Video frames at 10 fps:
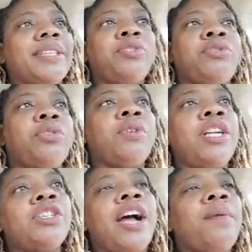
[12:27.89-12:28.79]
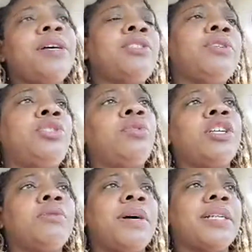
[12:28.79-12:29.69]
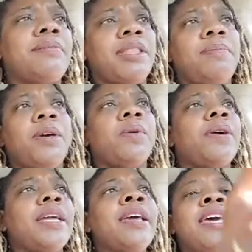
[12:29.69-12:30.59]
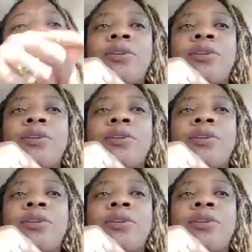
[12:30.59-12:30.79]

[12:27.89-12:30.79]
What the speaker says: I do 200. I was doing $200 a month of Bitcoin.